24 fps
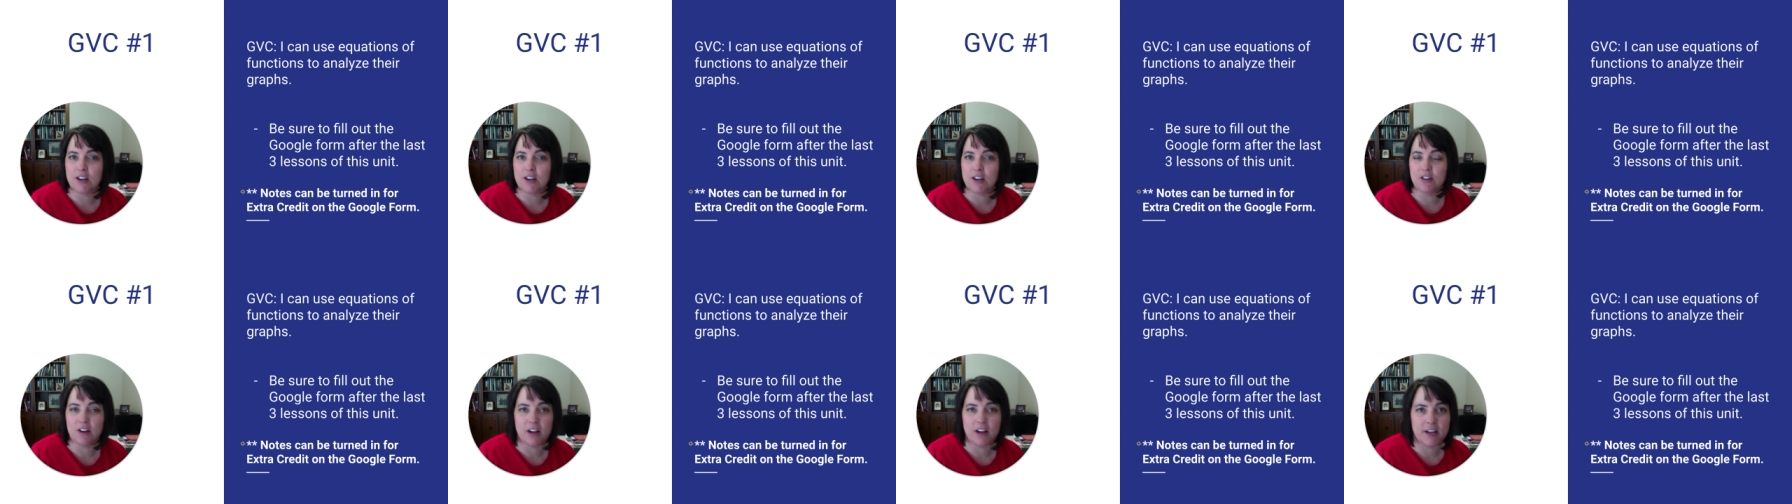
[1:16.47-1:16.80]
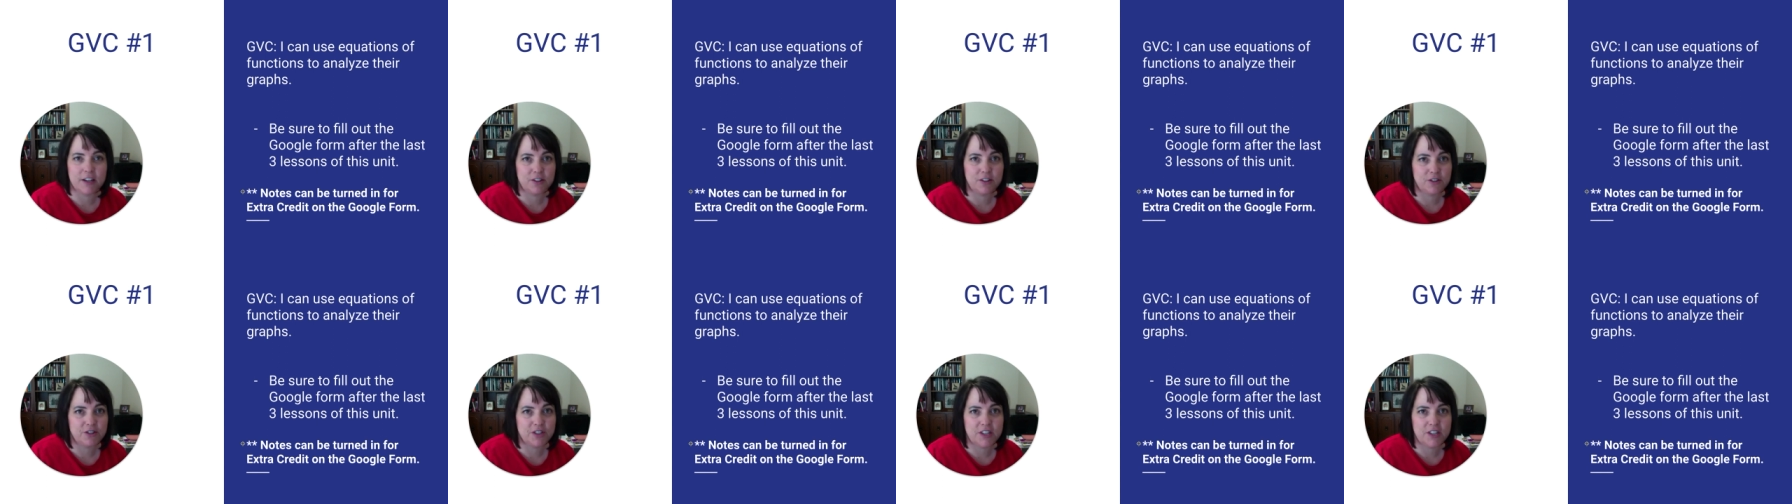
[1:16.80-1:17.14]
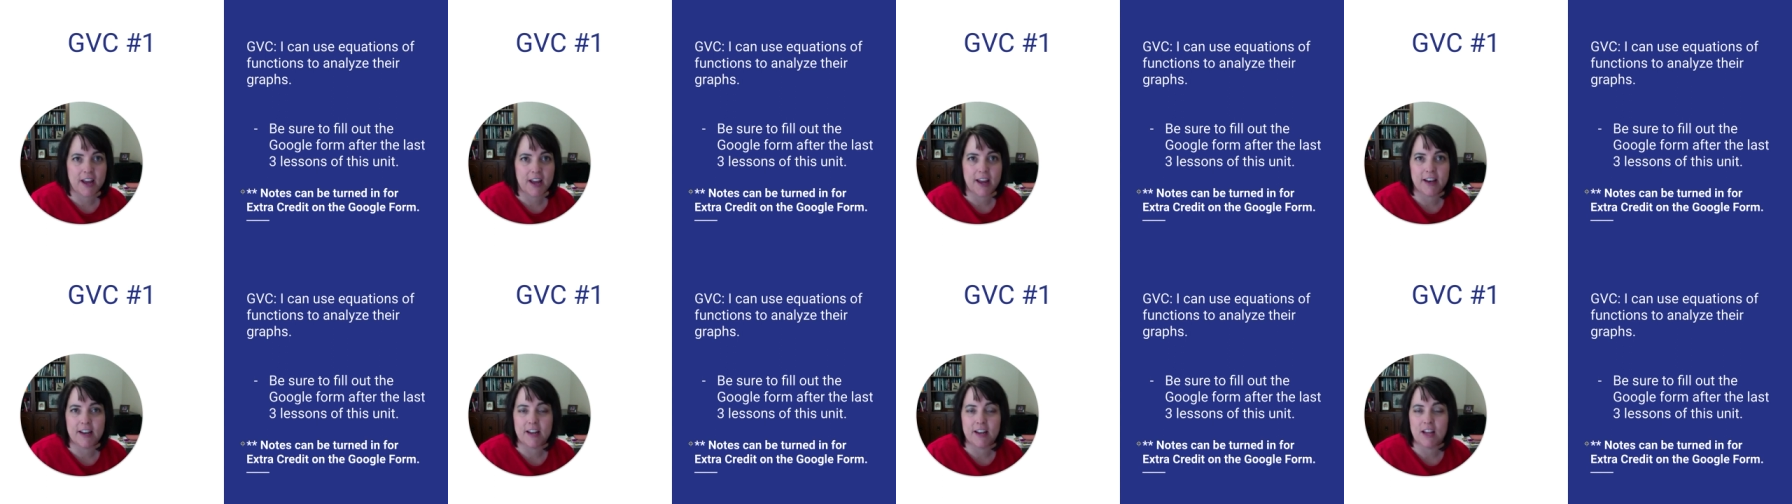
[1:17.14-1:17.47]
you're not
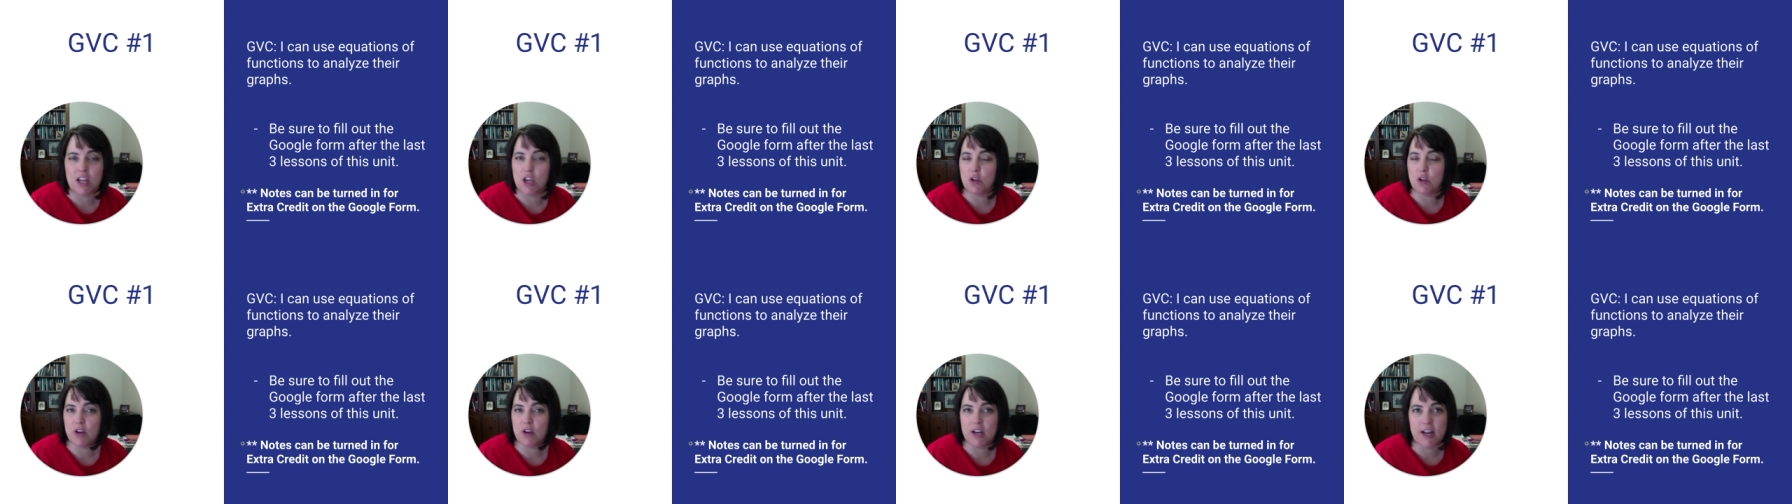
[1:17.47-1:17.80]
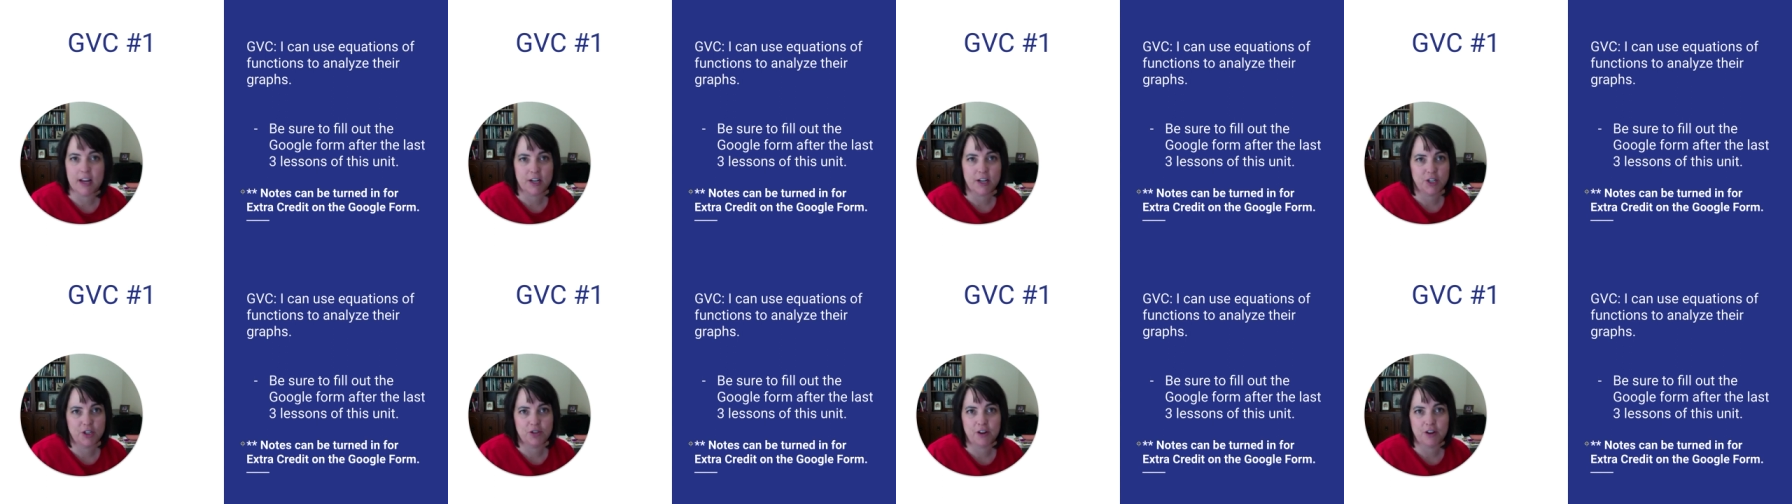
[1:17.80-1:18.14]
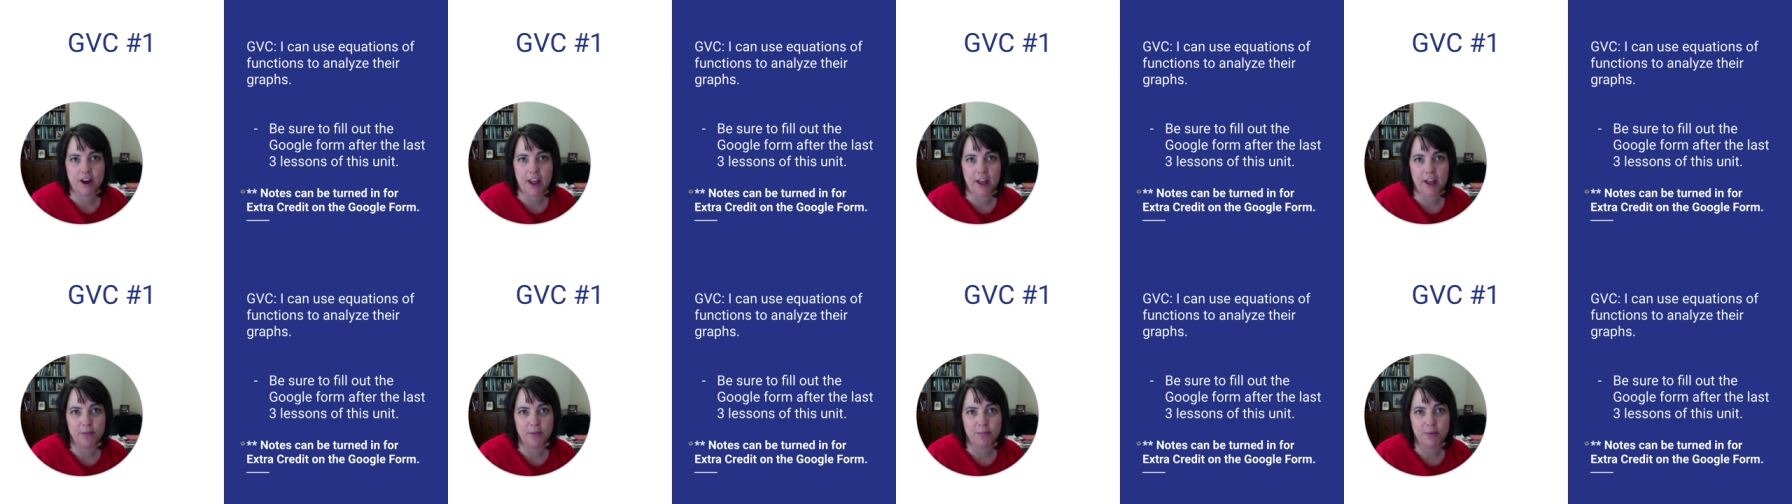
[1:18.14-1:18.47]
understanding, you need extra
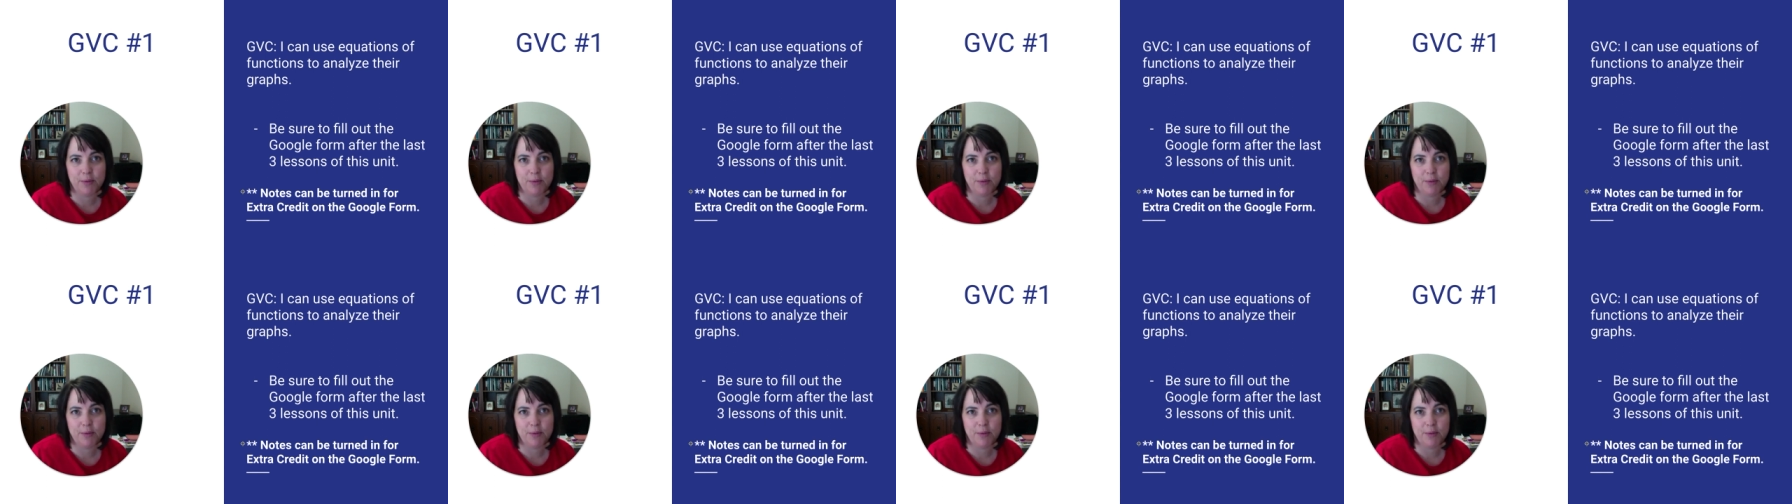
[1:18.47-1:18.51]
help.